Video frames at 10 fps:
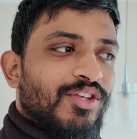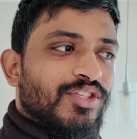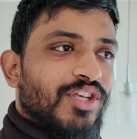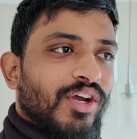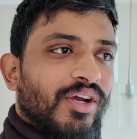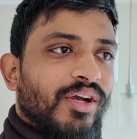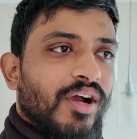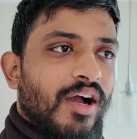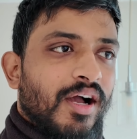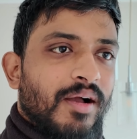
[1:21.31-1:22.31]

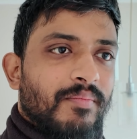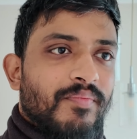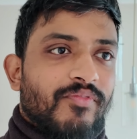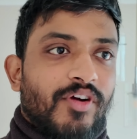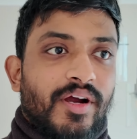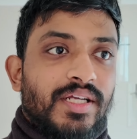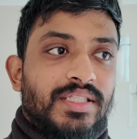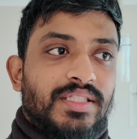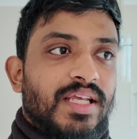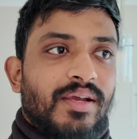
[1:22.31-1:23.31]
So for
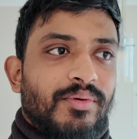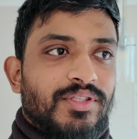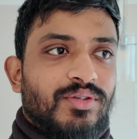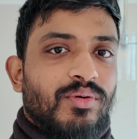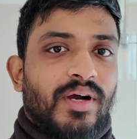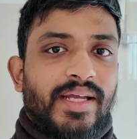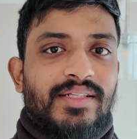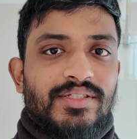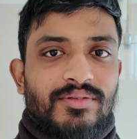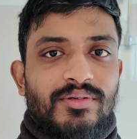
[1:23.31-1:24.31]
us, it was quite
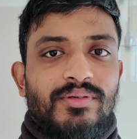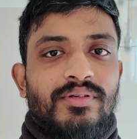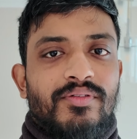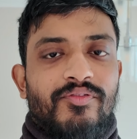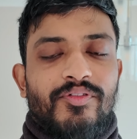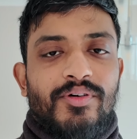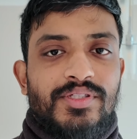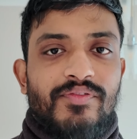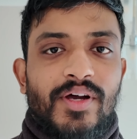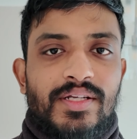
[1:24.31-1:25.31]
integral
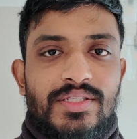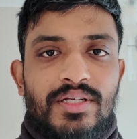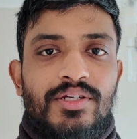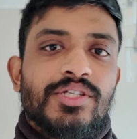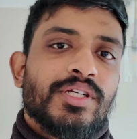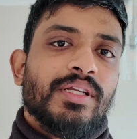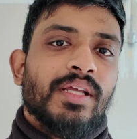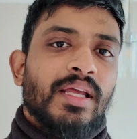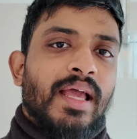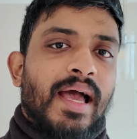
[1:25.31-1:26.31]
to find a
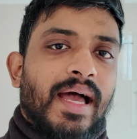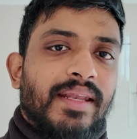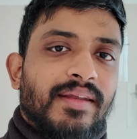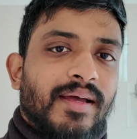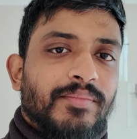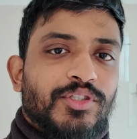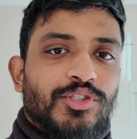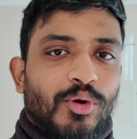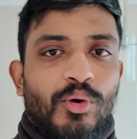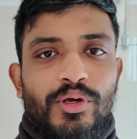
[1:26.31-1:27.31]
solution, and I'm
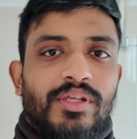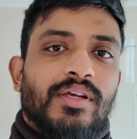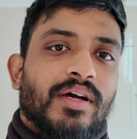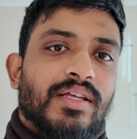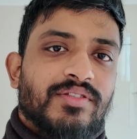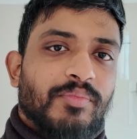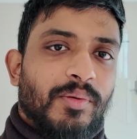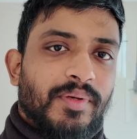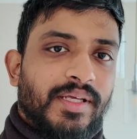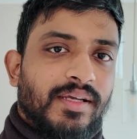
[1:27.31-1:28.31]
sure you guys have
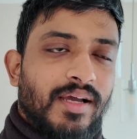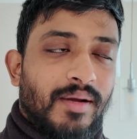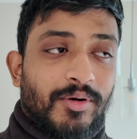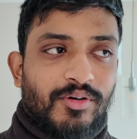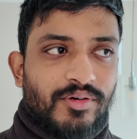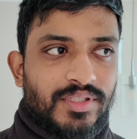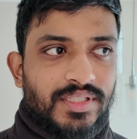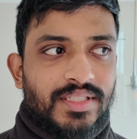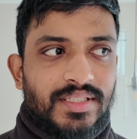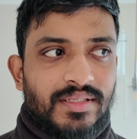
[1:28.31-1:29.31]
probably come across
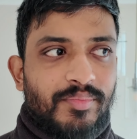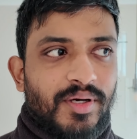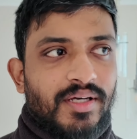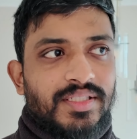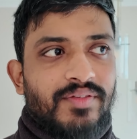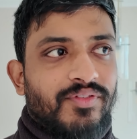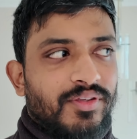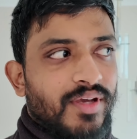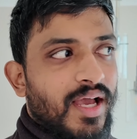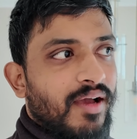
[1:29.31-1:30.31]
this in the past if
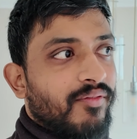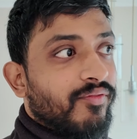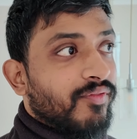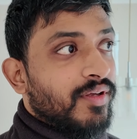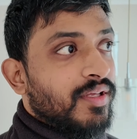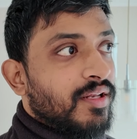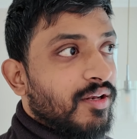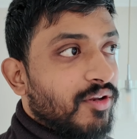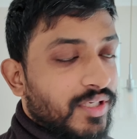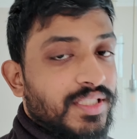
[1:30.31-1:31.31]
you have
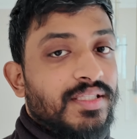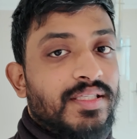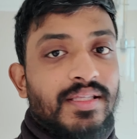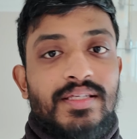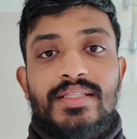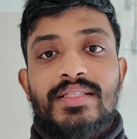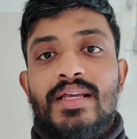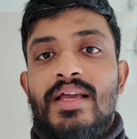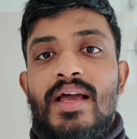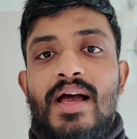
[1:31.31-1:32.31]
looked into this,
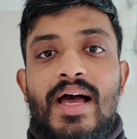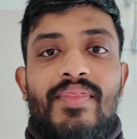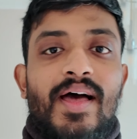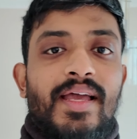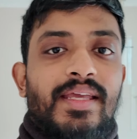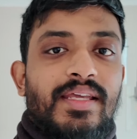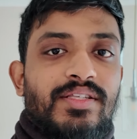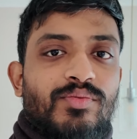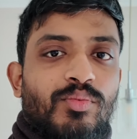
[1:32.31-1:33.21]
and that is